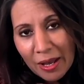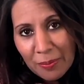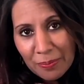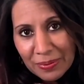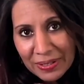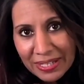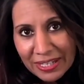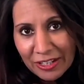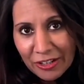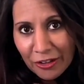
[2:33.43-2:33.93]

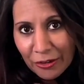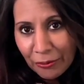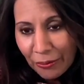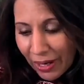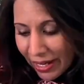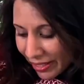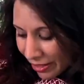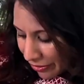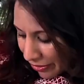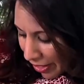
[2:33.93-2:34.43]
up here,
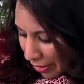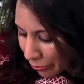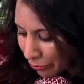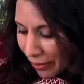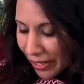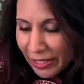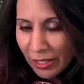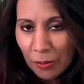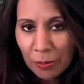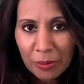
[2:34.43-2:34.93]
right on that
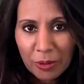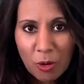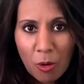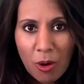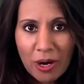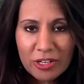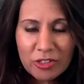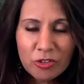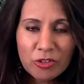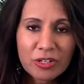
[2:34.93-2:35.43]
right upper
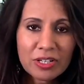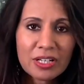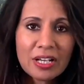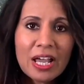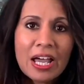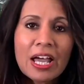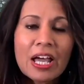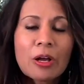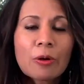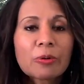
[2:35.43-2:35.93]
quadrant,
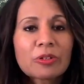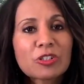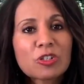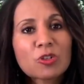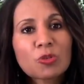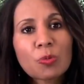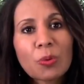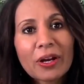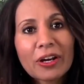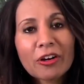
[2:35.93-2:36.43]
which
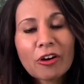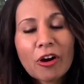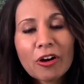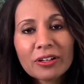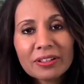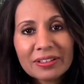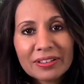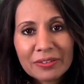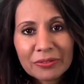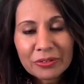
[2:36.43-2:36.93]
is where
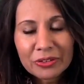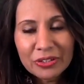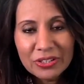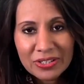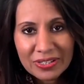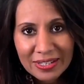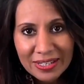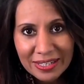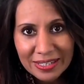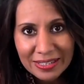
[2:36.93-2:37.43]
our liver
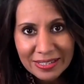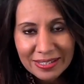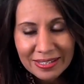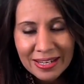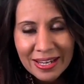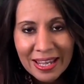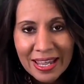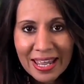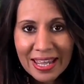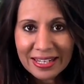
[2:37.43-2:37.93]
sits.
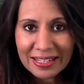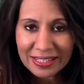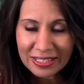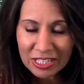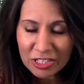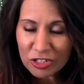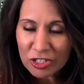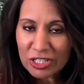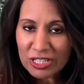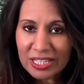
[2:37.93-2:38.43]
In
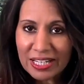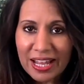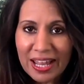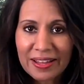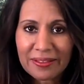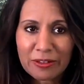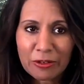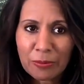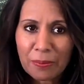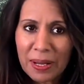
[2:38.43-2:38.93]
addition to
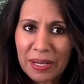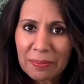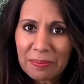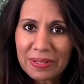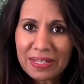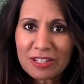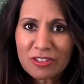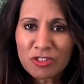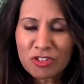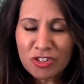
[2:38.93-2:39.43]
that, there might
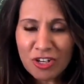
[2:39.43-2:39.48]
be a